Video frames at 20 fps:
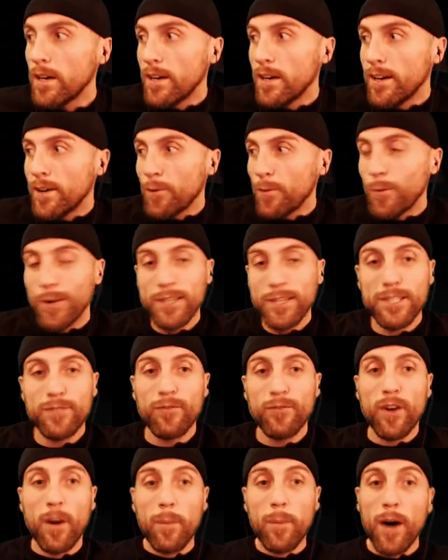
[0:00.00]
was
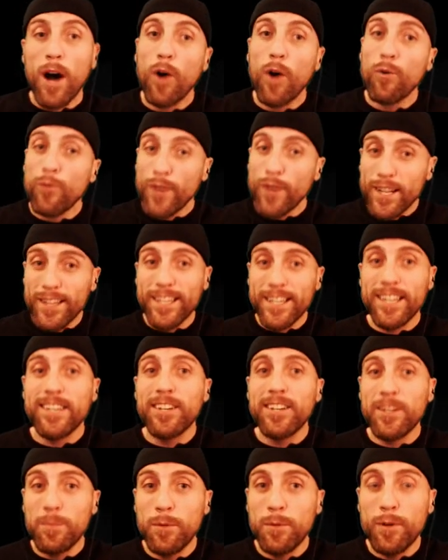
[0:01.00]
from a really
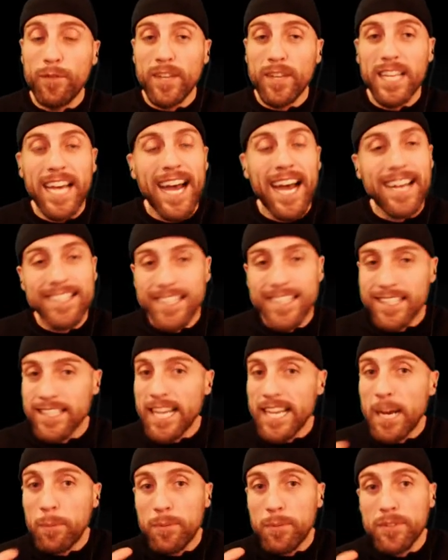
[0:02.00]
good movie that has
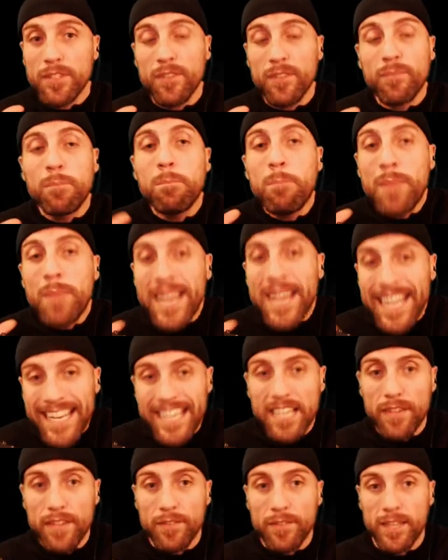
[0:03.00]
examples of
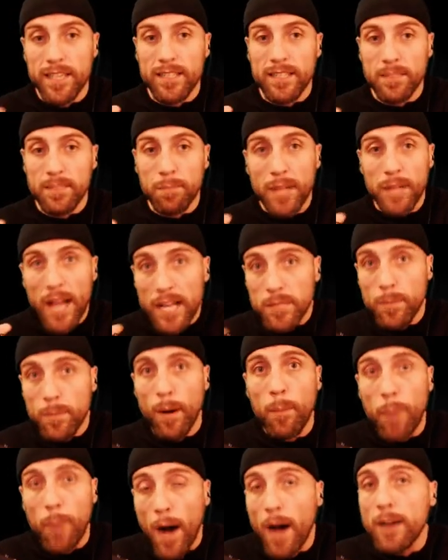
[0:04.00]
many of these plasma
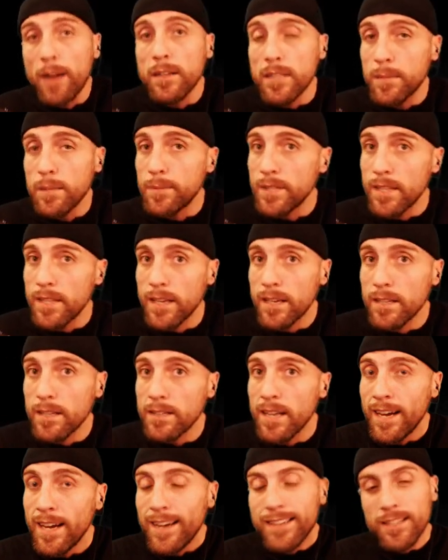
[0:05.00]
apocalypse
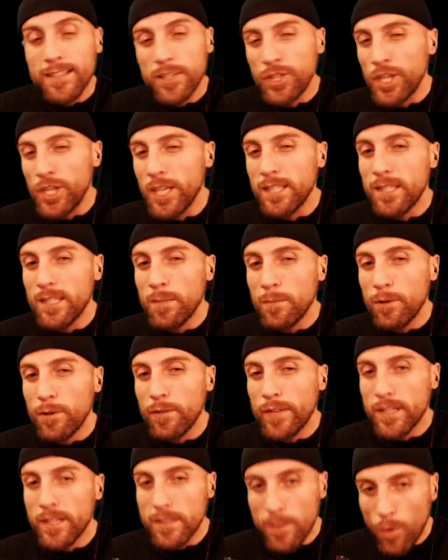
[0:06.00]
things. It's a cheesy
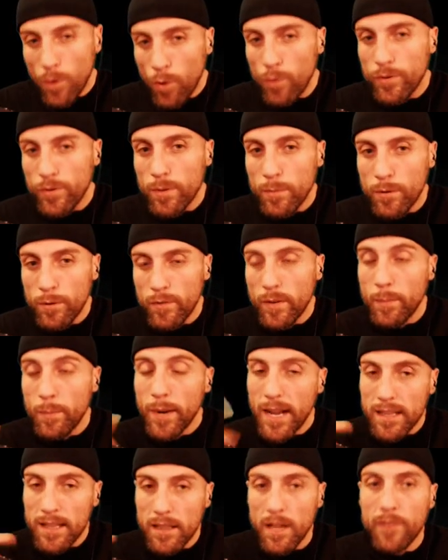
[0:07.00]
movie. It's an older movie, but
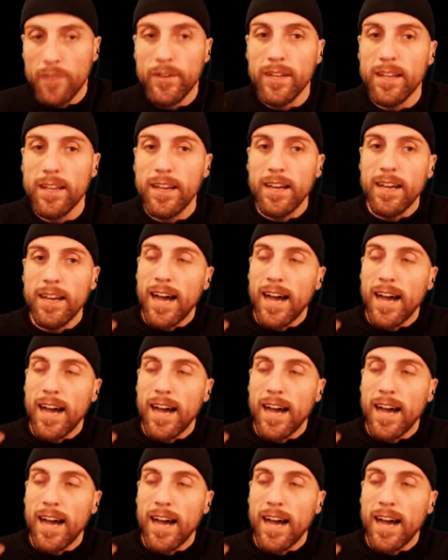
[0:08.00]
I love it.